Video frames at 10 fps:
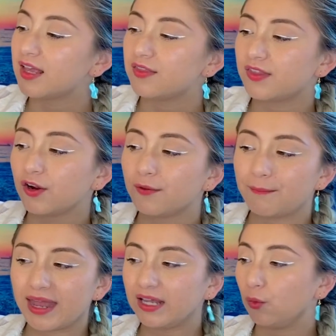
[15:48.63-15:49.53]
There are
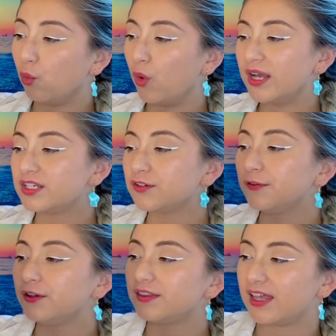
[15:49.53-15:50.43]
many
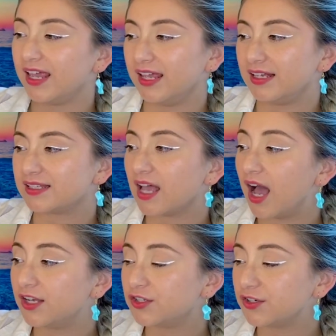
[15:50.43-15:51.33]
wonderful things
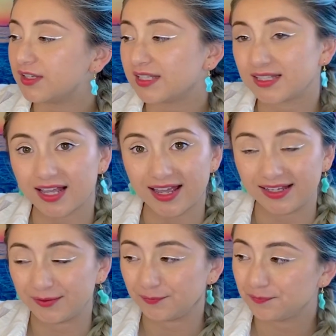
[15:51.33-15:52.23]
under the
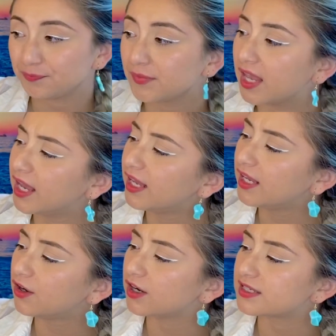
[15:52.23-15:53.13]
sun.
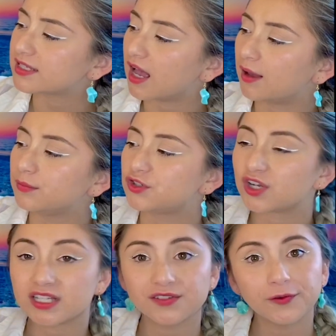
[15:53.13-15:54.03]
Here are some
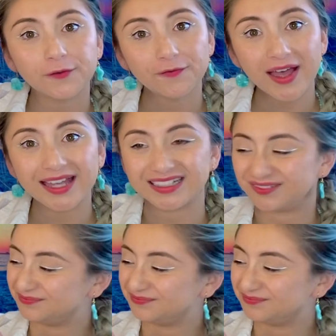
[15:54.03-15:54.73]
just for fun.